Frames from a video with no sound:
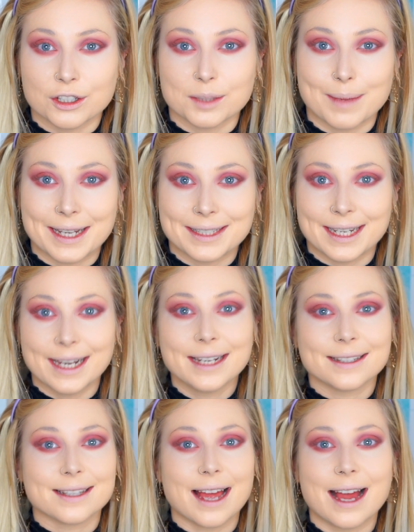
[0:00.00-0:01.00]

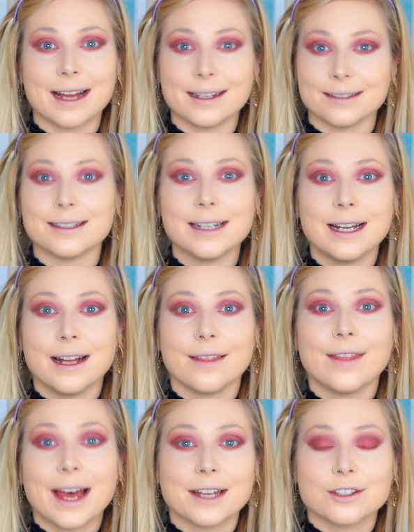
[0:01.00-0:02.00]
Cosmetics, and
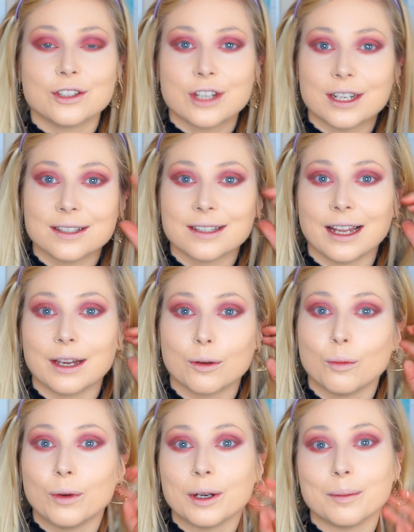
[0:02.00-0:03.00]
that's just like
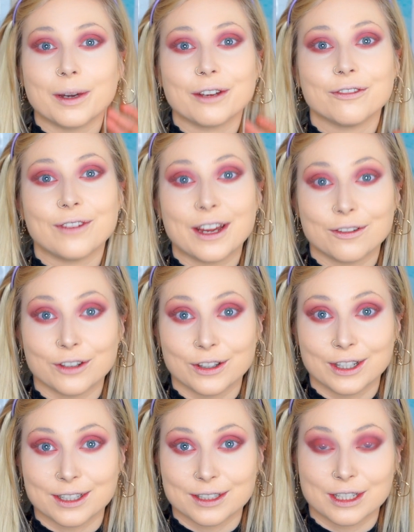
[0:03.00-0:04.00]
one of my favorite
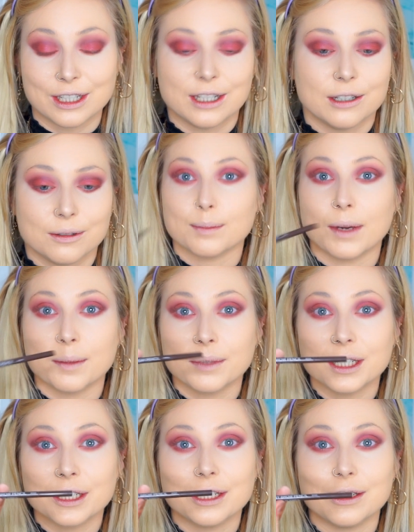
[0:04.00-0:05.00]
things to use. But I'm
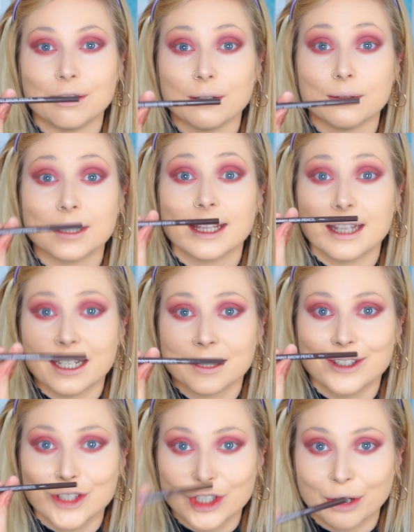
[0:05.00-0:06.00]
going to use
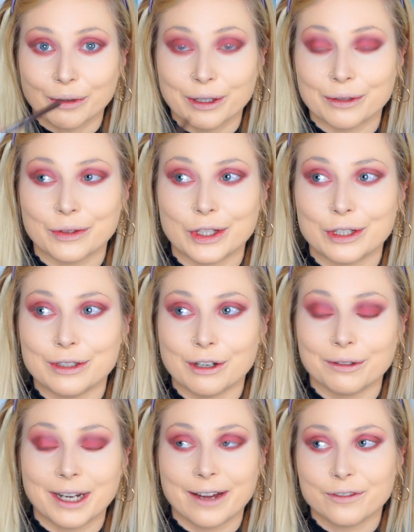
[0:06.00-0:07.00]
this to show you that you
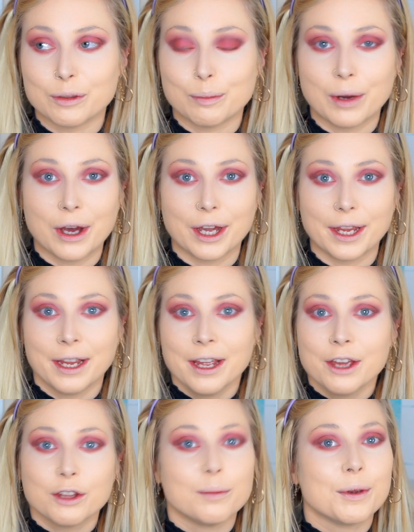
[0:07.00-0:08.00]
don't have to buy
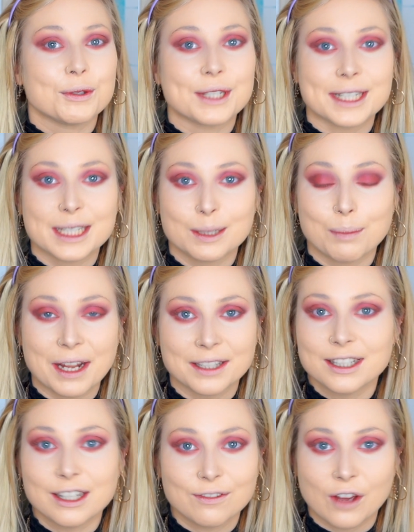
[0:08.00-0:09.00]
the most
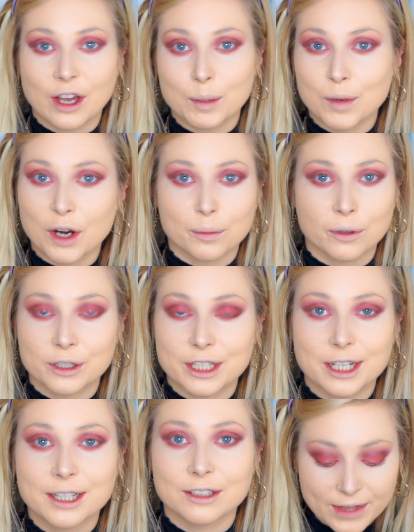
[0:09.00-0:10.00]
expensive eyebrow
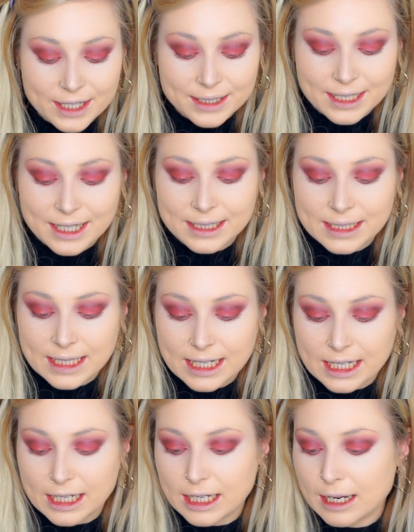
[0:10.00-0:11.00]
product. This is
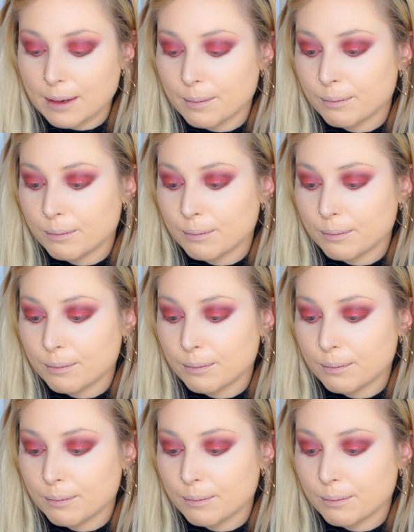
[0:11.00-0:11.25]
the